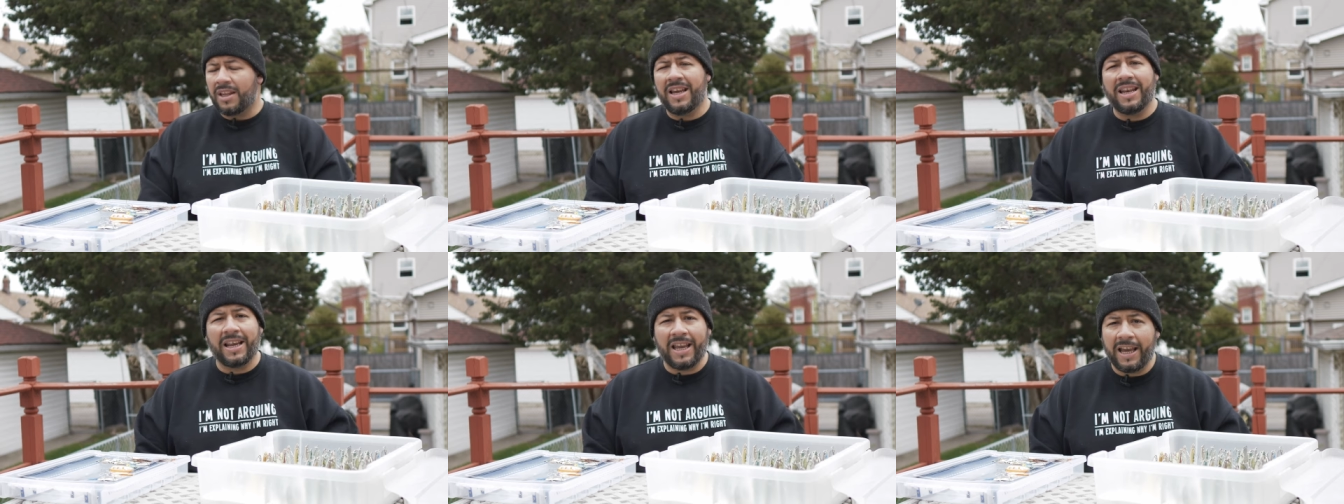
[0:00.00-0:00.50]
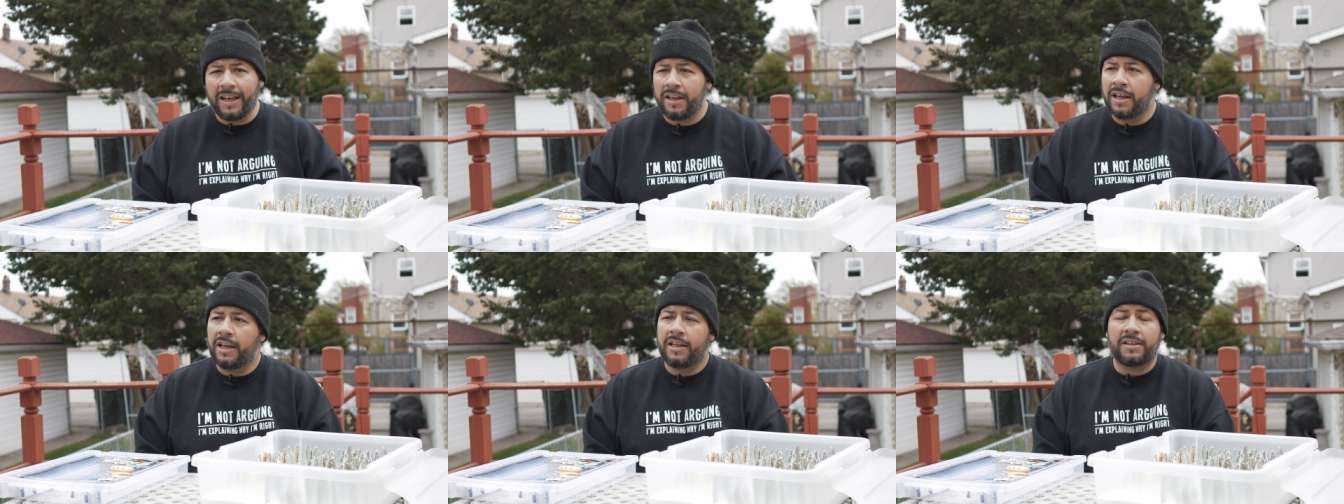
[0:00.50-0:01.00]
And again,
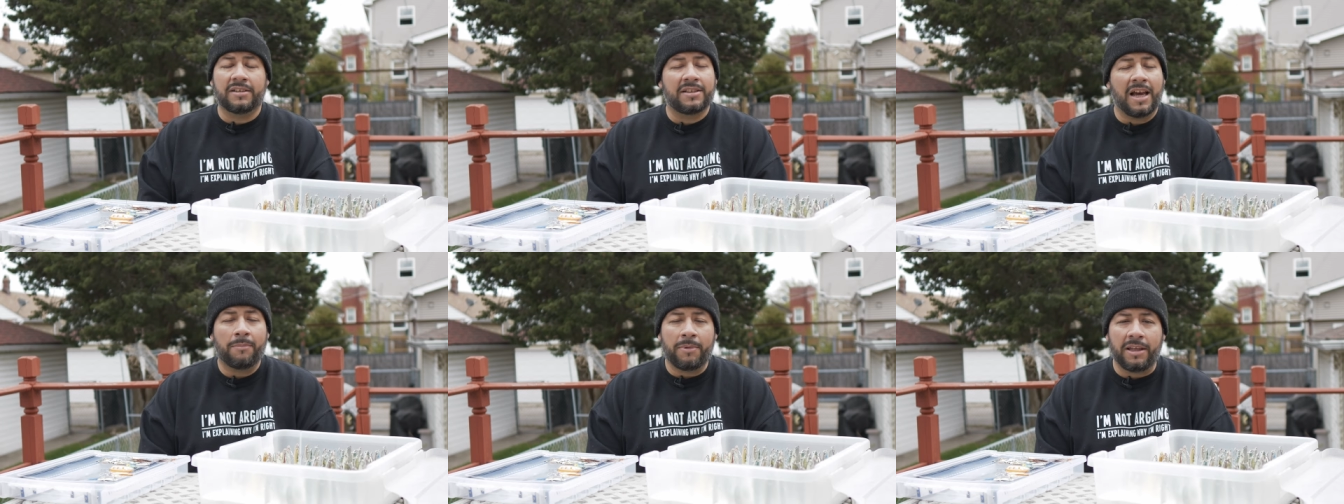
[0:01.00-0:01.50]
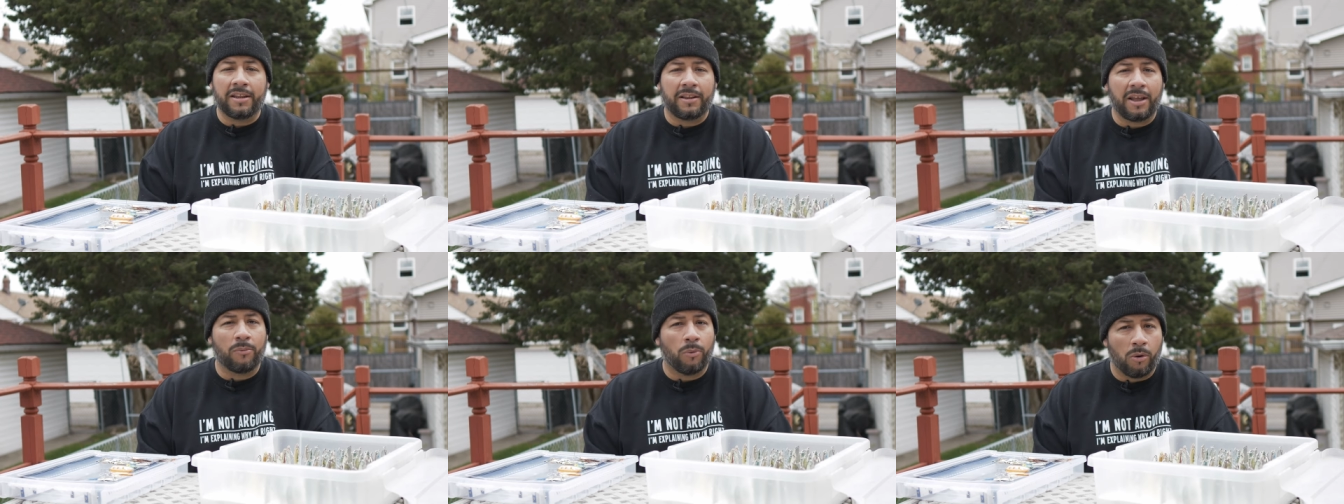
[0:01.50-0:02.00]
it does not mean that
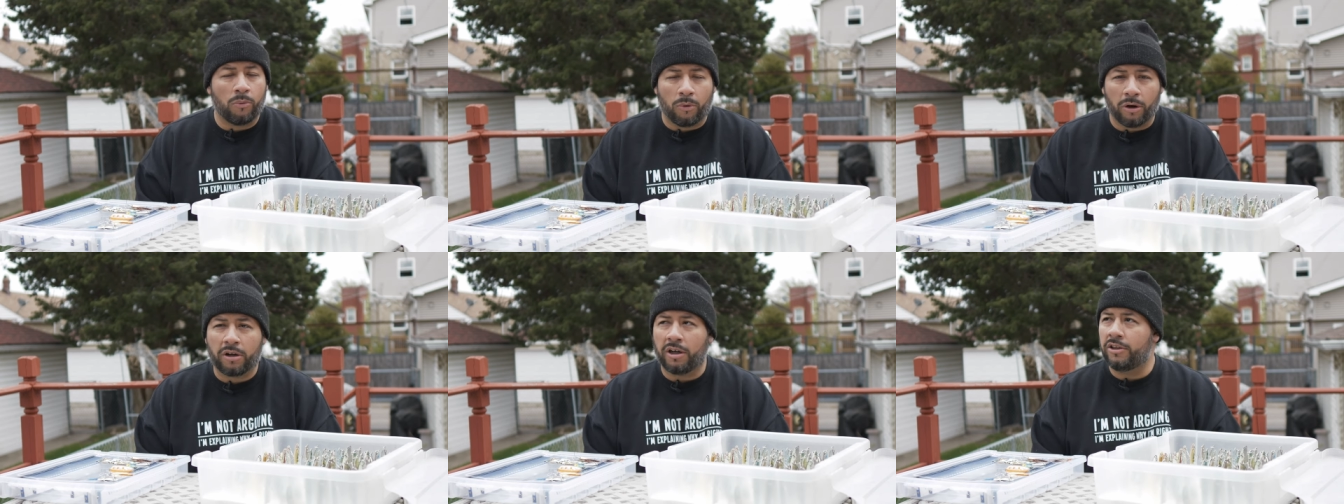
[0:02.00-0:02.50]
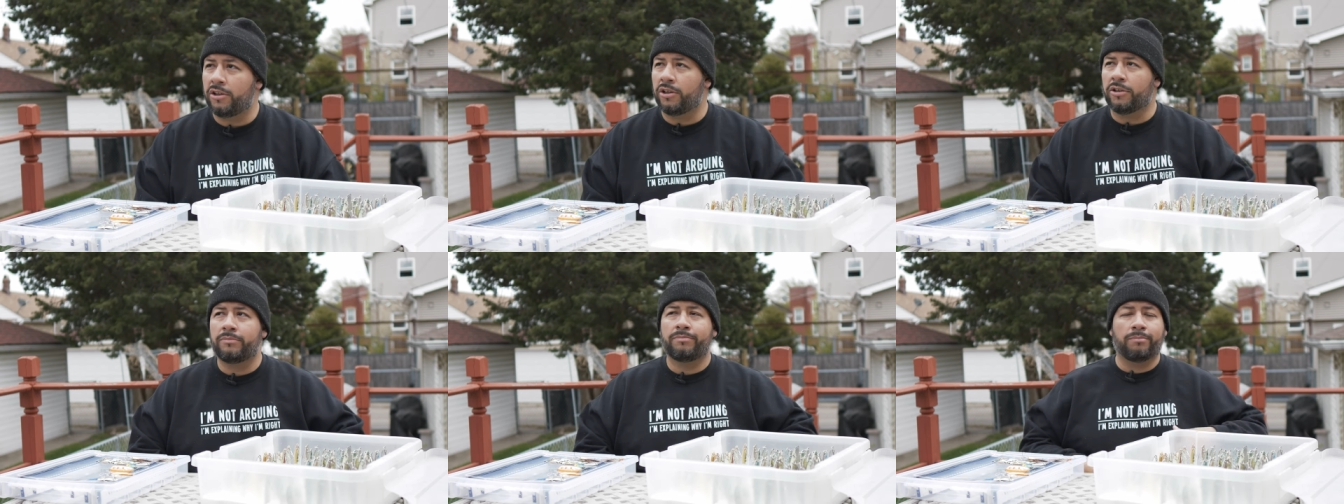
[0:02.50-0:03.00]
they won't work
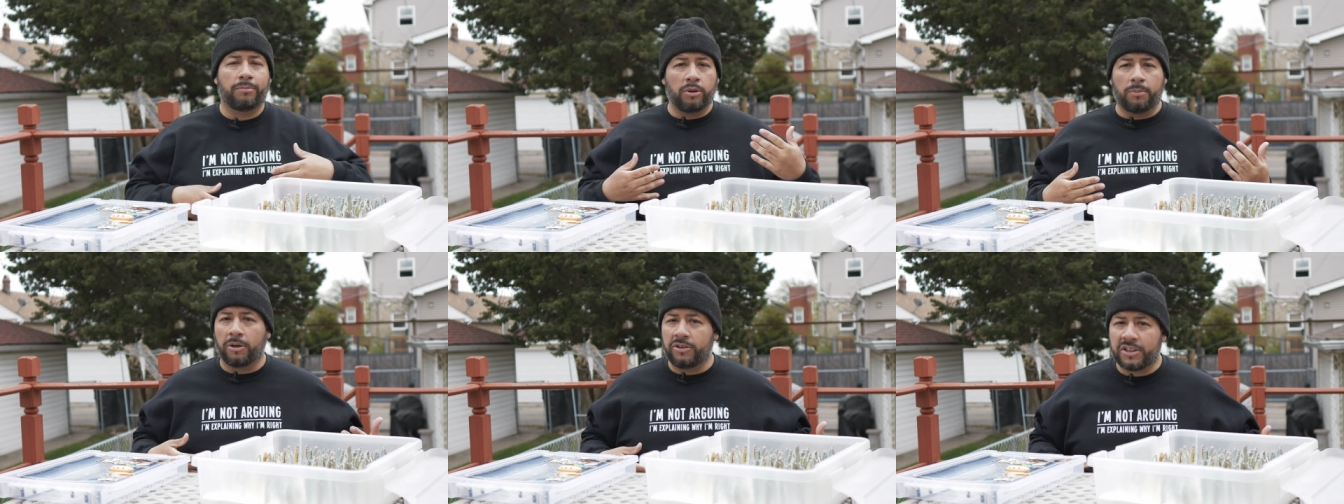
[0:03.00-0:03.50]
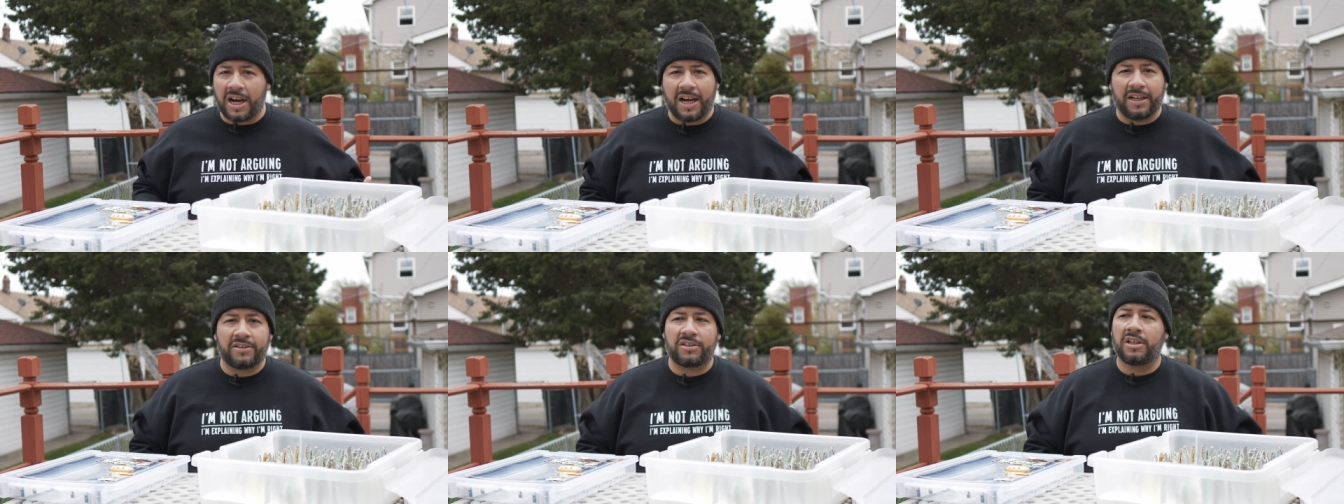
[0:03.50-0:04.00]
under bluebird
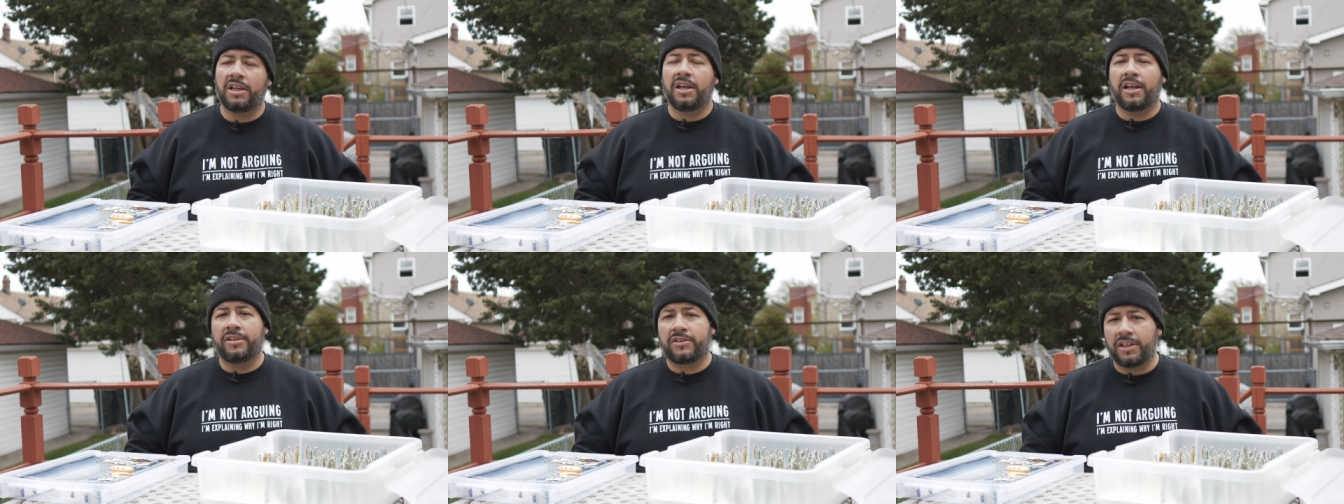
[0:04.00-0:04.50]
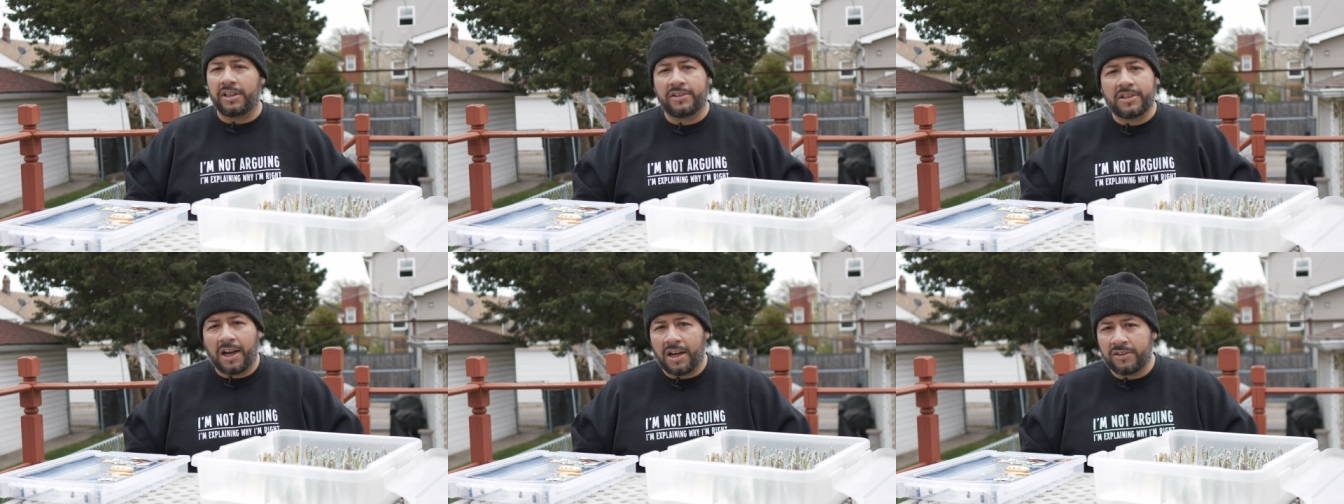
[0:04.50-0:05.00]
skies and sunny
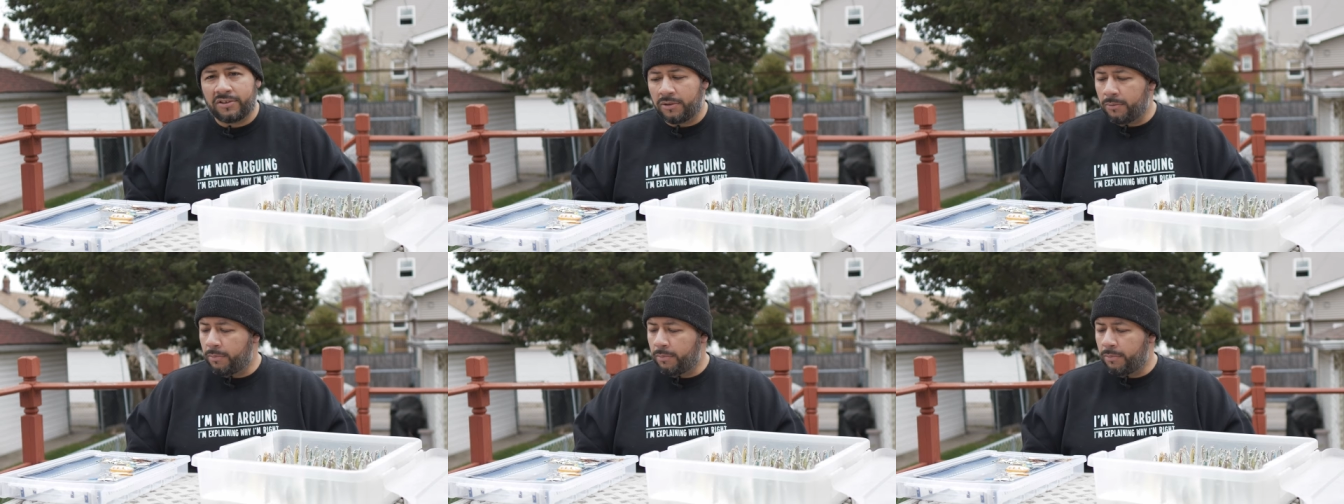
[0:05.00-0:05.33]
skies,